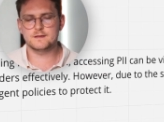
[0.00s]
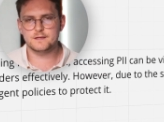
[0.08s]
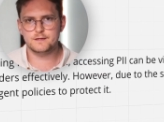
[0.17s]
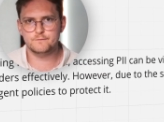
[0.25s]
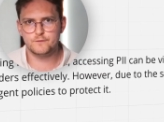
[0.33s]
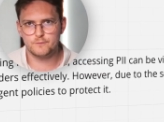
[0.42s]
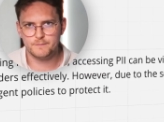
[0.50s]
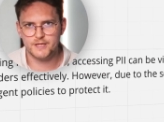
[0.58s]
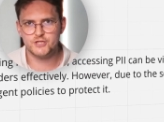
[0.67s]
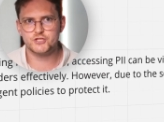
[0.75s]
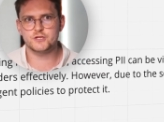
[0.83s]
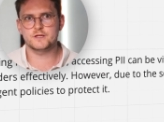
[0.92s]

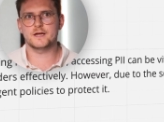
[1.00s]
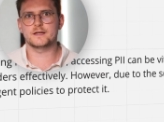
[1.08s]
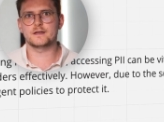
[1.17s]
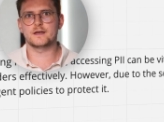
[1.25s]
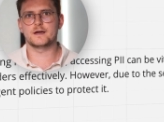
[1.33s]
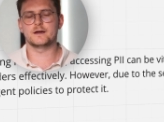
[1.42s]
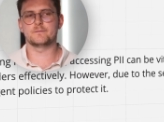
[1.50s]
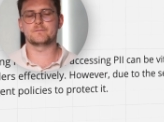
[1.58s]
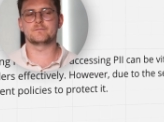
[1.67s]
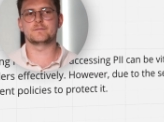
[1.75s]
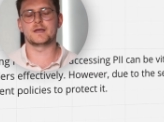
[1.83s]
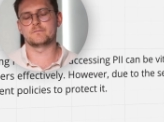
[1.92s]
information that
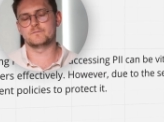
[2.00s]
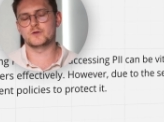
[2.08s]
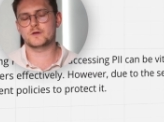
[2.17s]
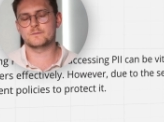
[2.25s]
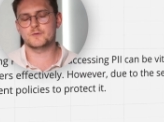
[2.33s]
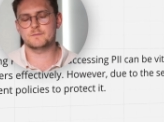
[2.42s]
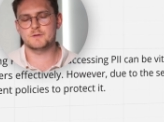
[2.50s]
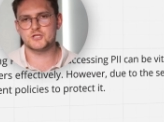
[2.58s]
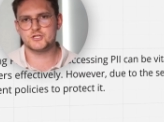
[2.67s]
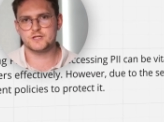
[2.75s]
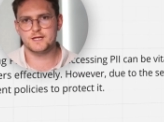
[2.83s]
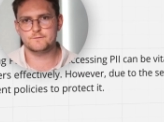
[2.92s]
um, yeah you can pretty
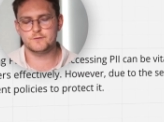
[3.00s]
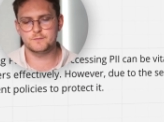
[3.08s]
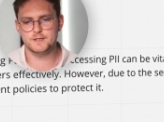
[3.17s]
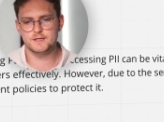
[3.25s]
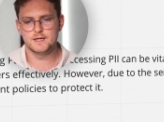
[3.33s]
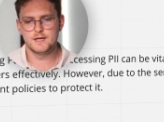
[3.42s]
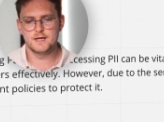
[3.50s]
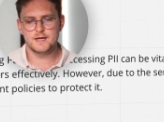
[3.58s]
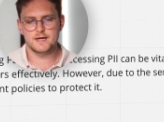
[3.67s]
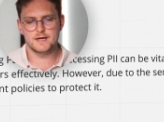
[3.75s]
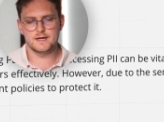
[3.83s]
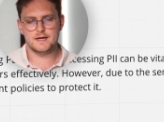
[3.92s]
much get from the
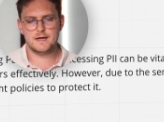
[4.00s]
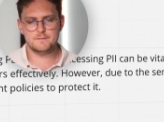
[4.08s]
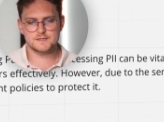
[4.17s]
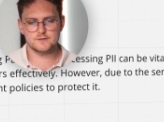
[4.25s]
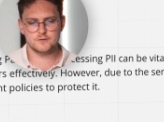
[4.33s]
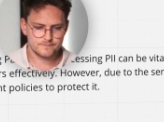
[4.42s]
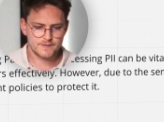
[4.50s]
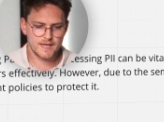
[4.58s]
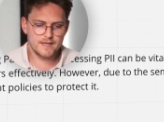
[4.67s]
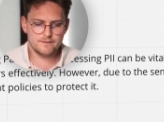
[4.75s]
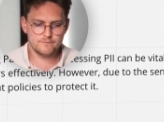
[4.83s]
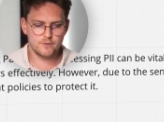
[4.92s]
uh, Amazon
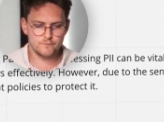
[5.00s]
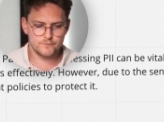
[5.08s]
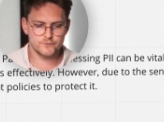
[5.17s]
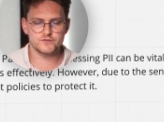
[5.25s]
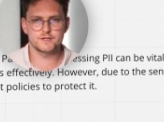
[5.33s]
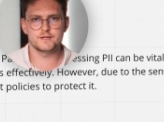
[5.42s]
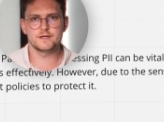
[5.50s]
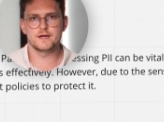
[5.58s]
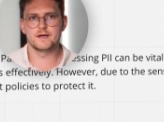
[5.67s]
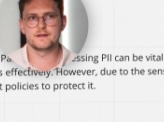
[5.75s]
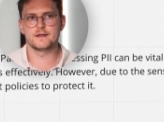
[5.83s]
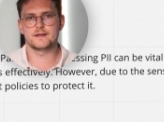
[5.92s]
and obviously
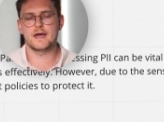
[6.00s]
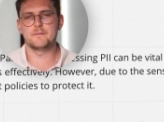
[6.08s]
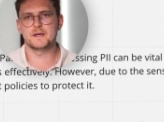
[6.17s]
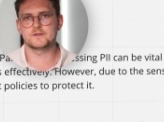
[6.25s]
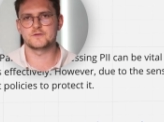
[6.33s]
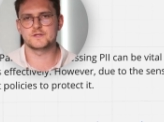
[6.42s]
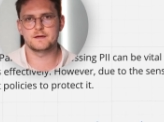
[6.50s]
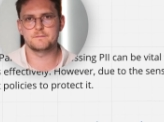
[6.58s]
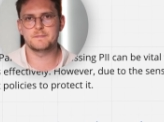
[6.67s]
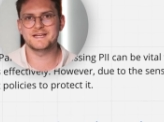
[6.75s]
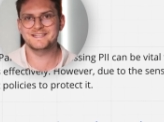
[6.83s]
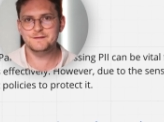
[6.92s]
uh, that Amazon is
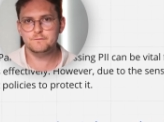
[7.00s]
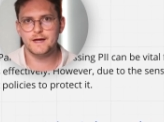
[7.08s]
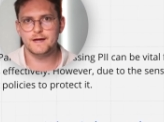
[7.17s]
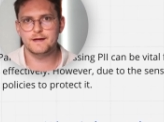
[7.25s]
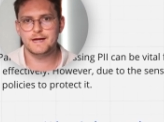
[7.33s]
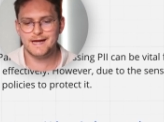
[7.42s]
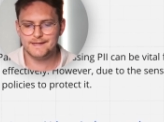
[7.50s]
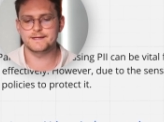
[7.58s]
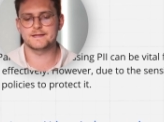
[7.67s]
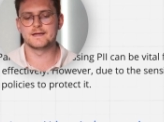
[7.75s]
by default hiding.